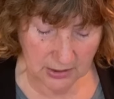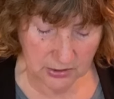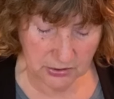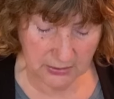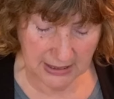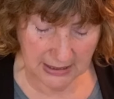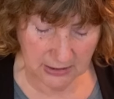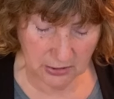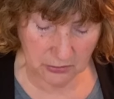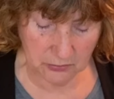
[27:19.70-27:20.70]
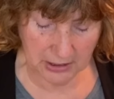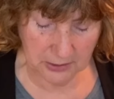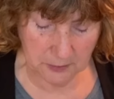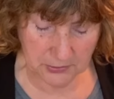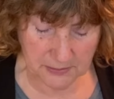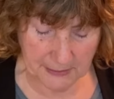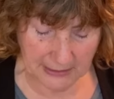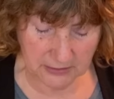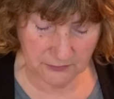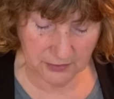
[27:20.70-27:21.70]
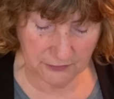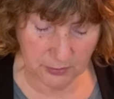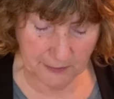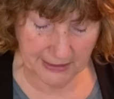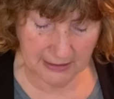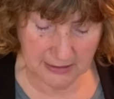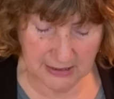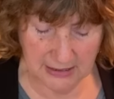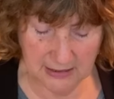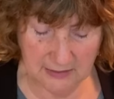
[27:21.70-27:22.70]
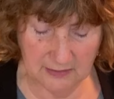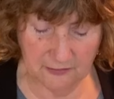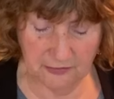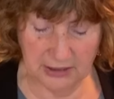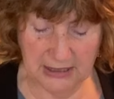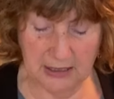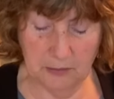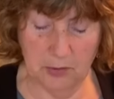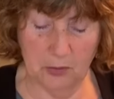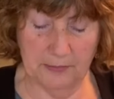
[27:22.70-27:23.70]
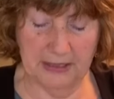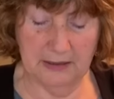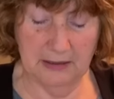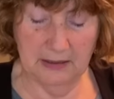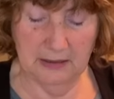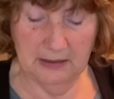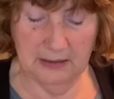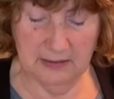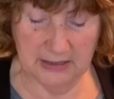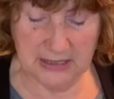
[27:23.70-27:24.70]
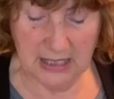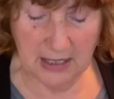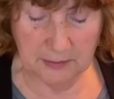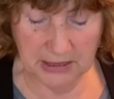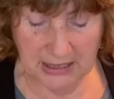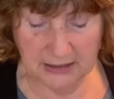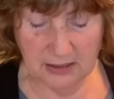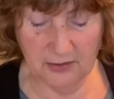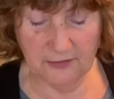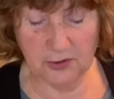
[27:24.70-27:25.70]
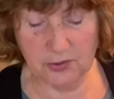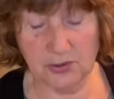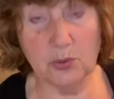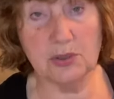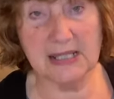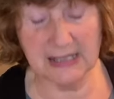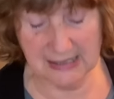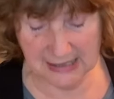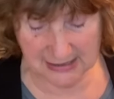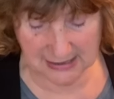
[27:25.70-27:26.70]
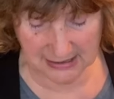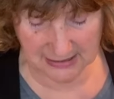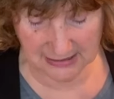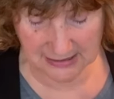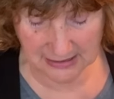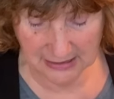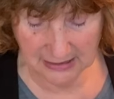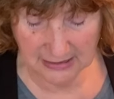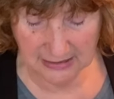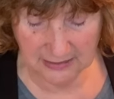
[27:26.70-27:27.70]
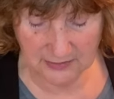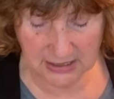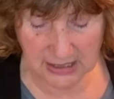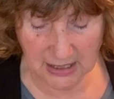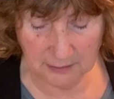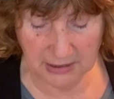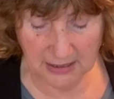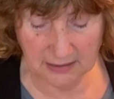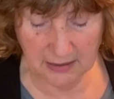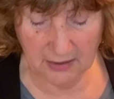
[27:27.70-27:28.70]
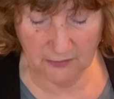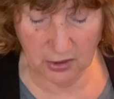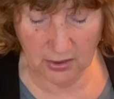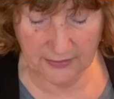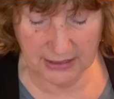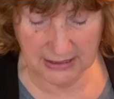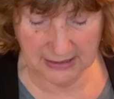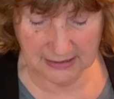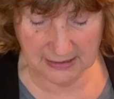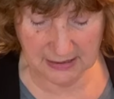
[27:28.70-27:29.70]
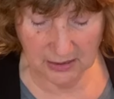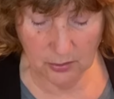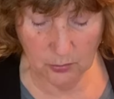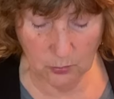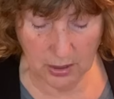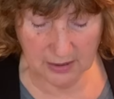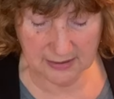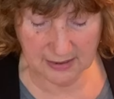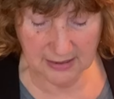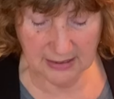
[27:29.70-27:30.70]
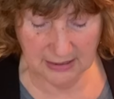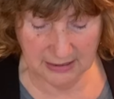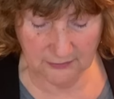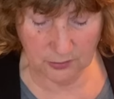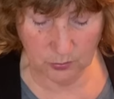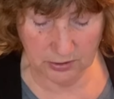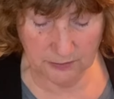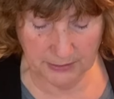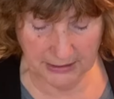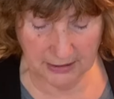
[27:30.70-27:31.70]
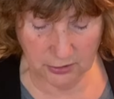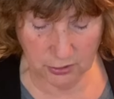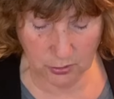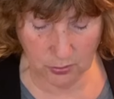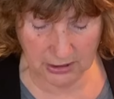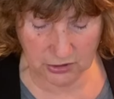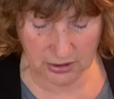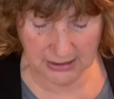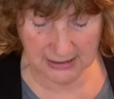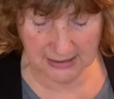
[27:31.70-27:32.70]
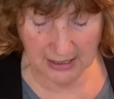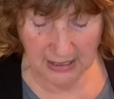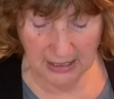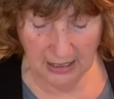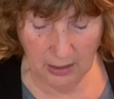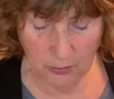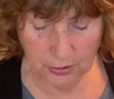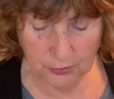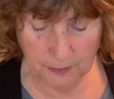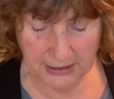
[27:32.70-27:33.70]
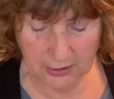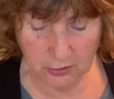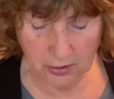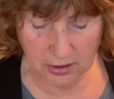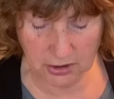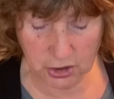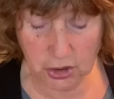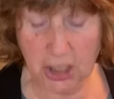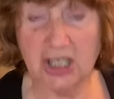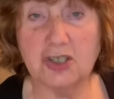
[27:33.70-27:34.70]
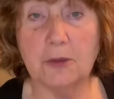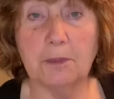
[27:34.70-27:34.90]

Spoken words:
to gain a greater perspective of humanity in the fleeting moment in the timeline of your soul's existence, in the timeline of all that is, was, and ever will be. And your question is, how are you being called to change your